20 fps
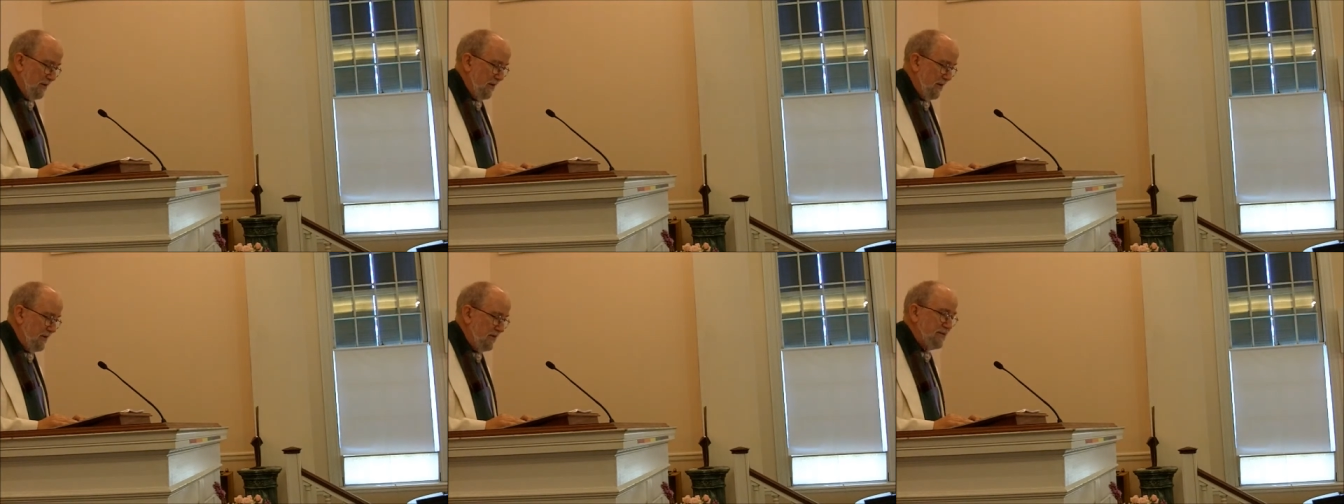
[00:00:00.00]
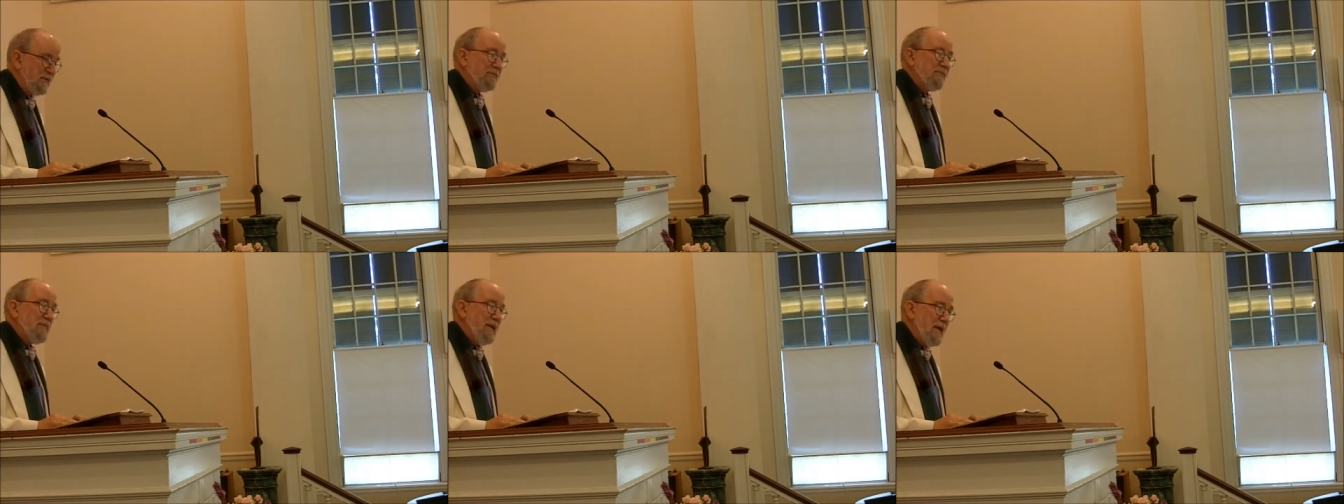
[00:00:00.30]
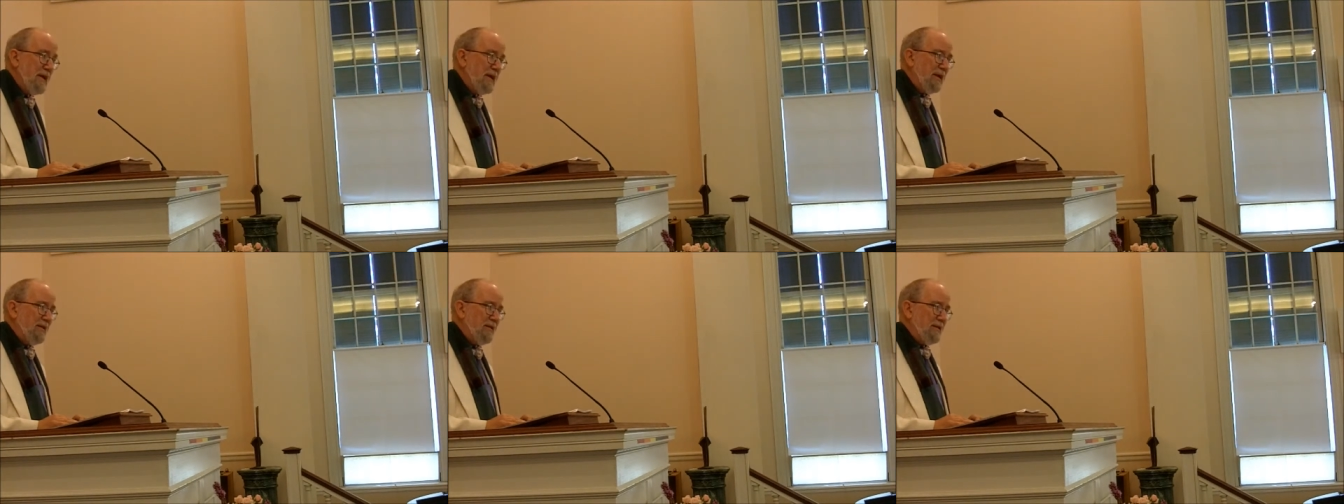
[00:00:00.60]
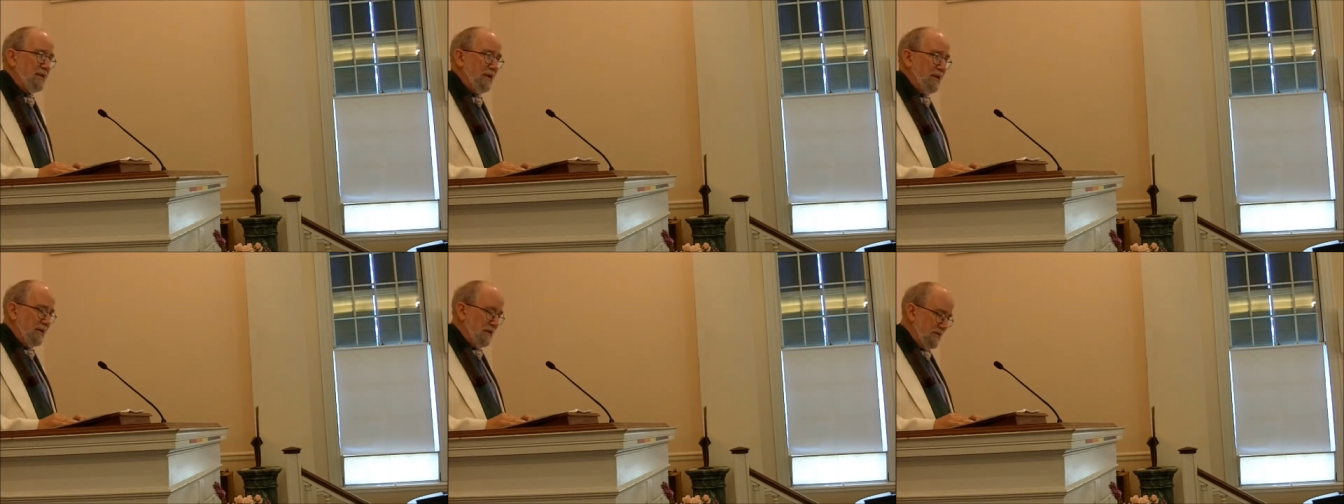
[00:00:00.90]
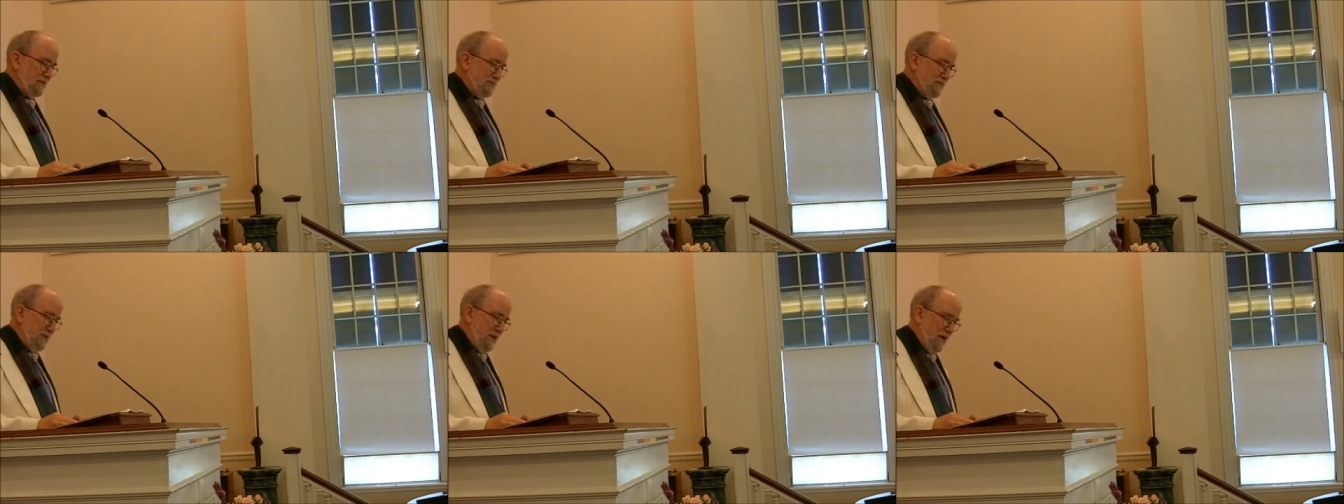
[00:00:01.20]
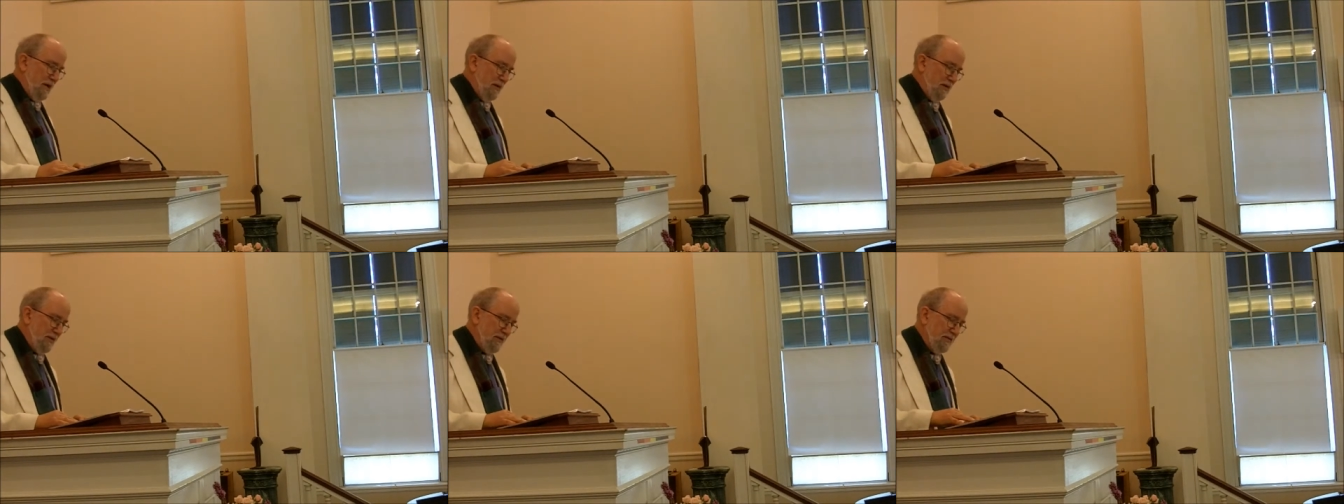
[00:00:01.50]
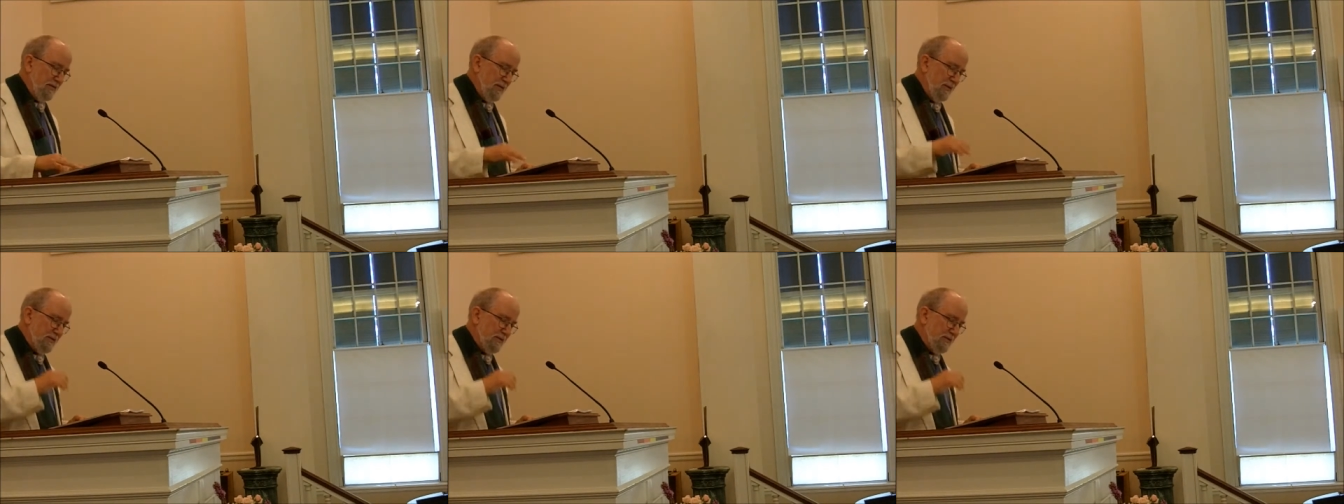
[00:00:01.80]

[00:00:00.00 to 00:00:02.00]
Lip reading: in the main, the English powers,